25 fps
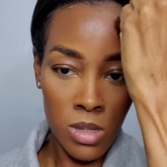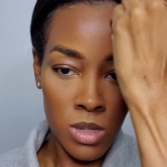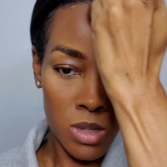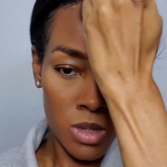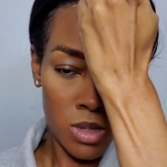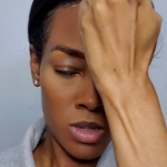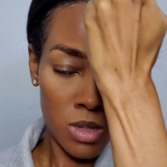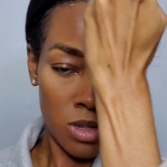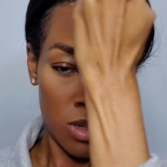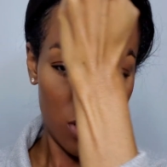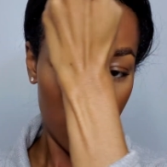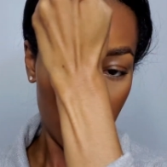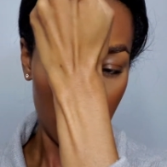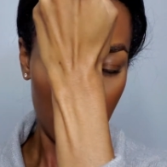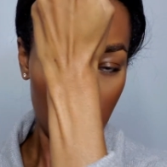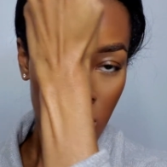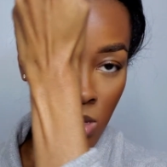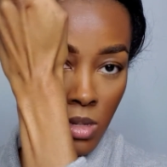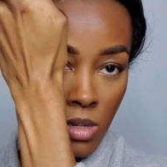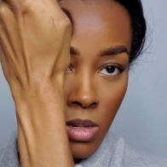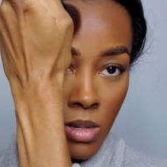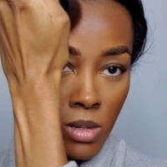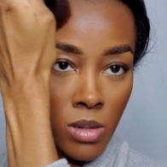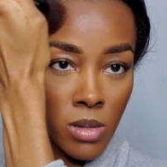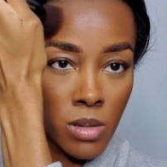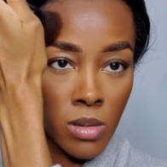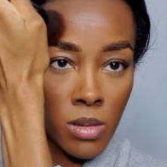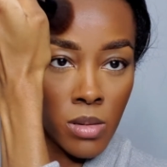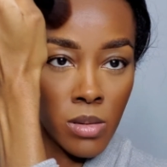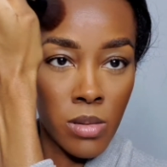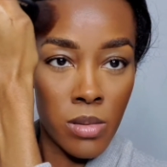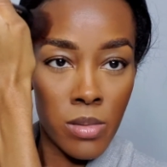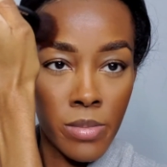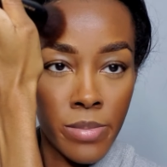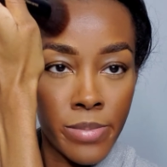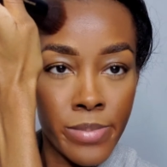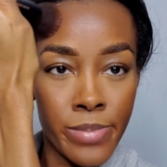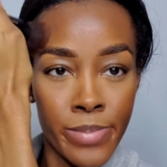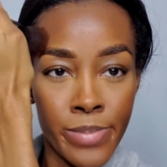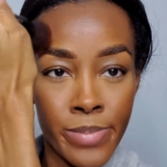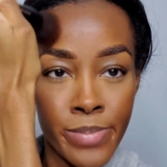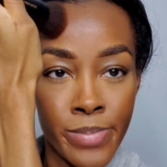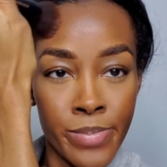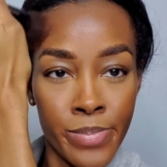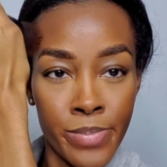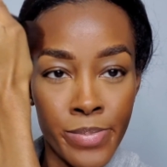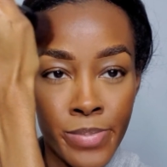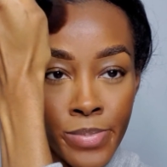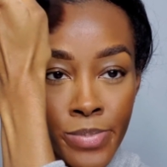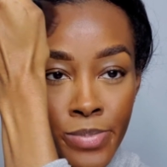just kind of like pat that
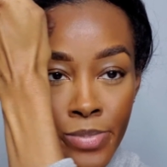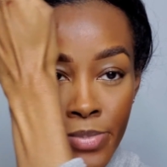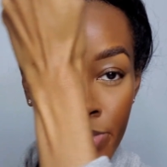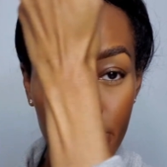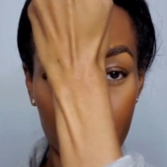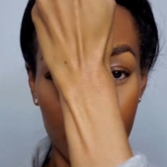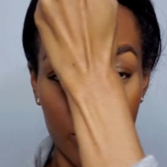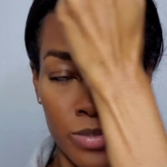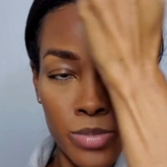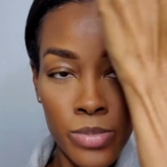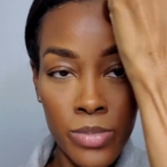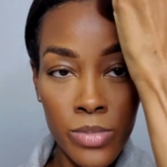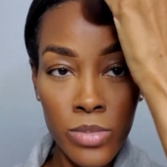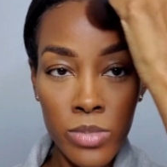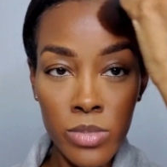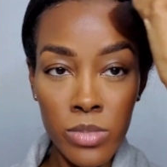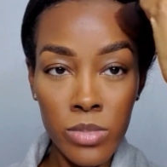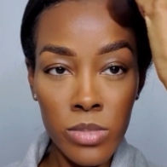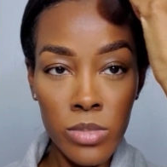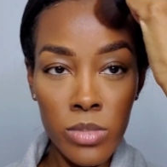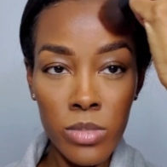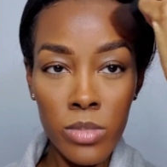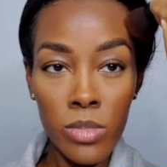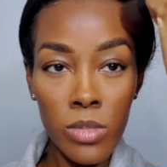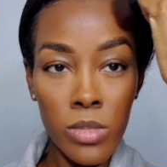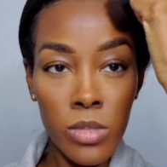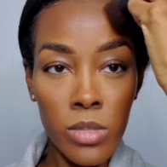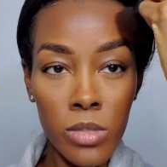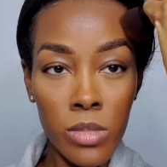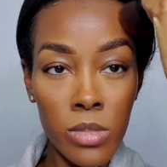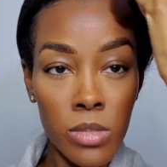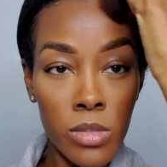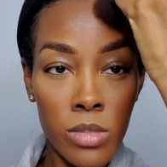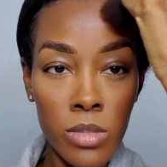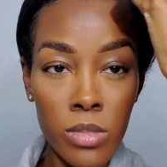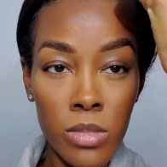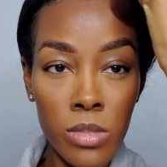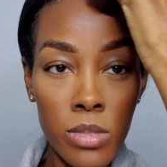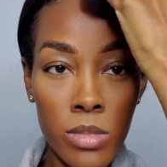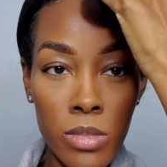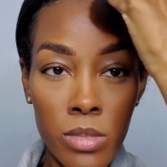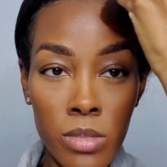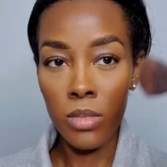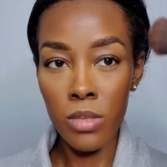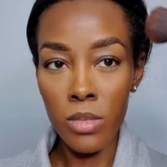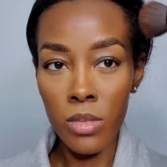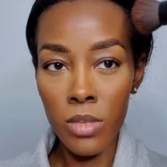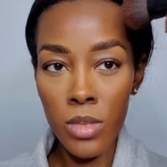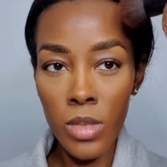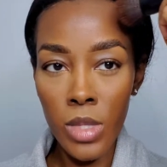in and then blend it out.
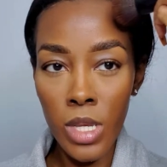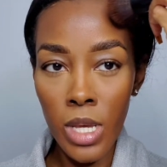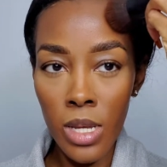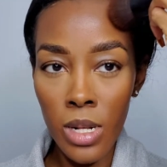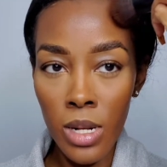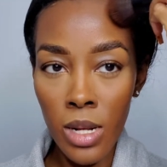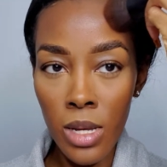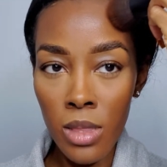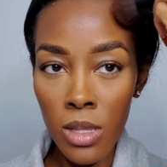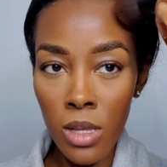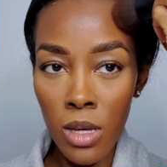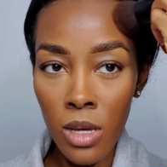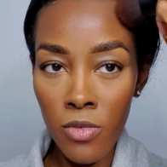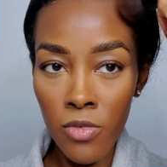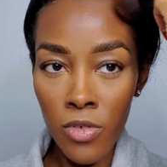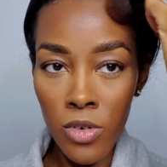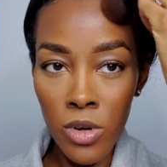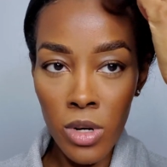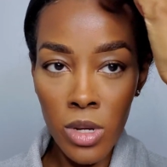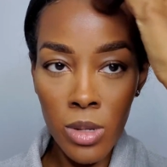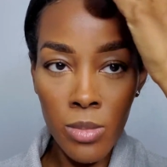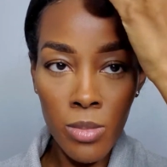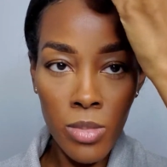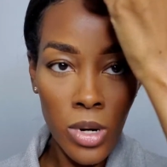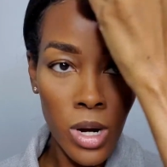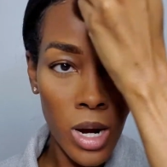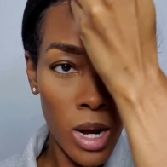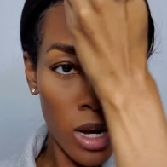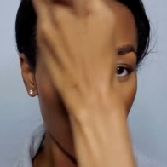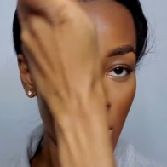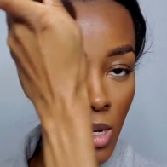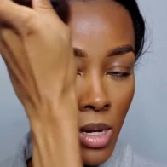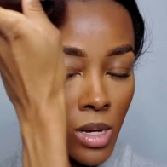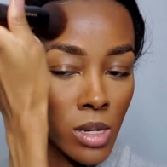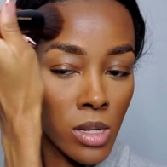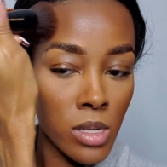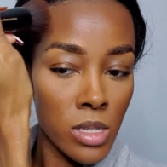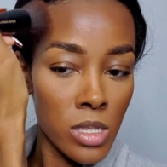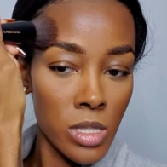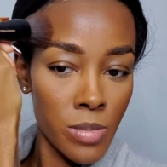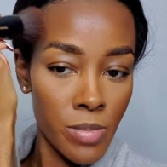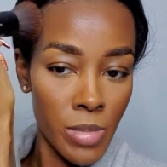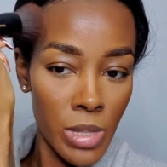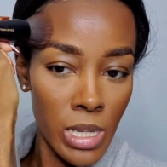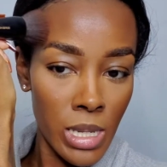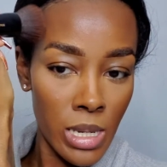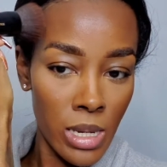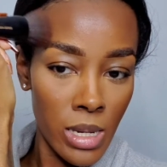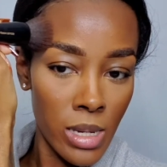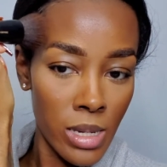And I love cream products
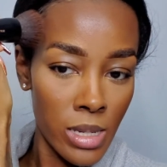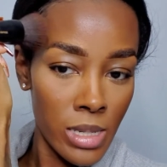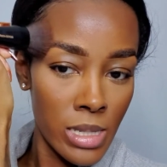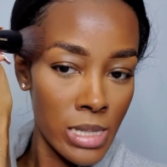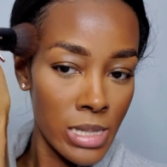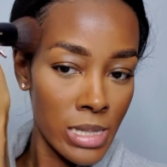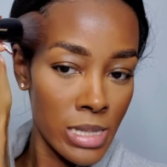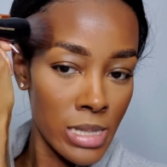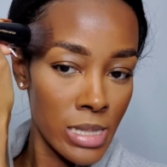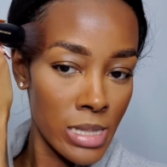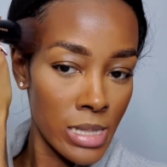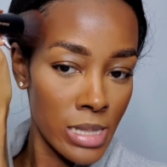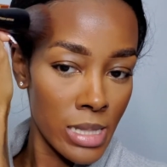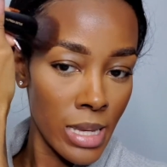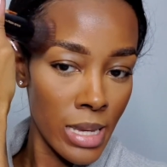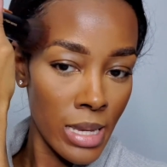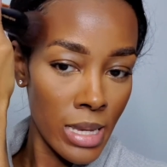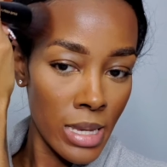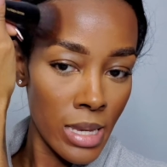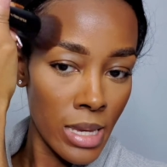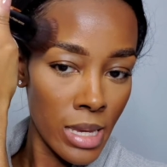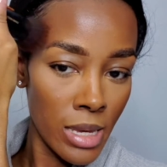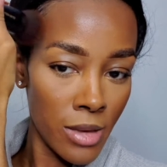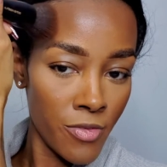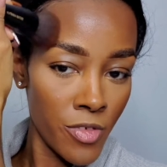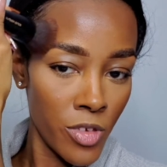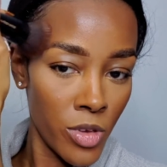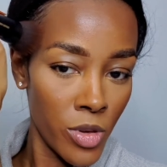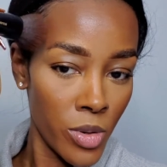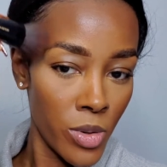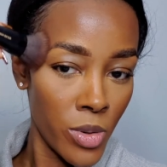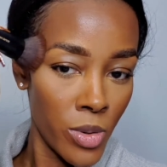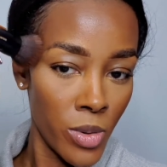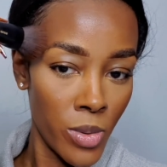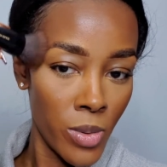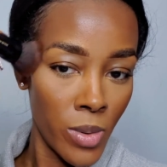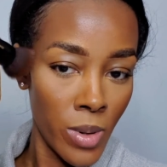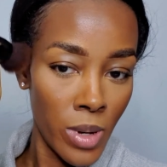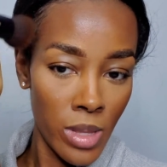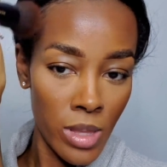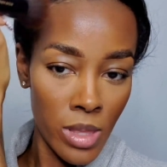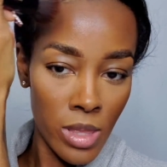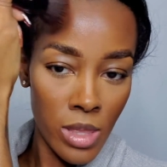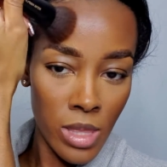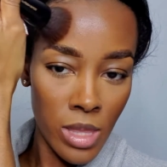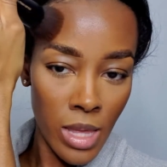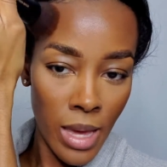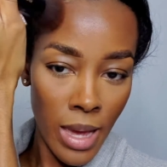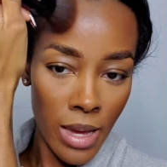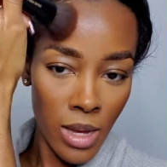because they give you
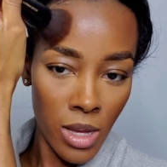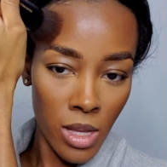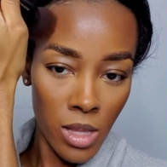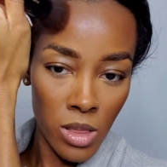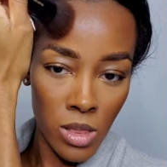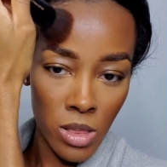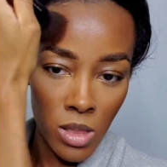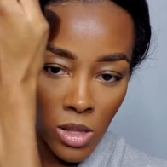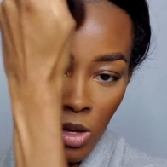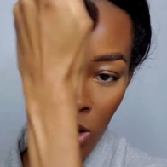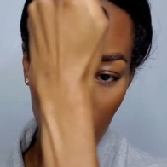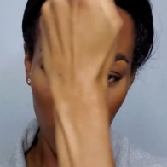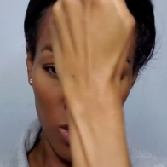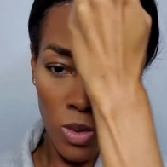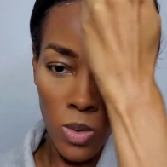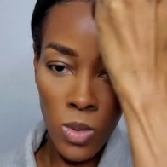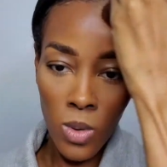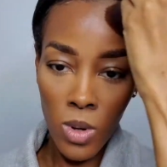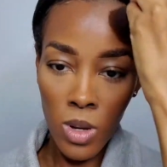that glow.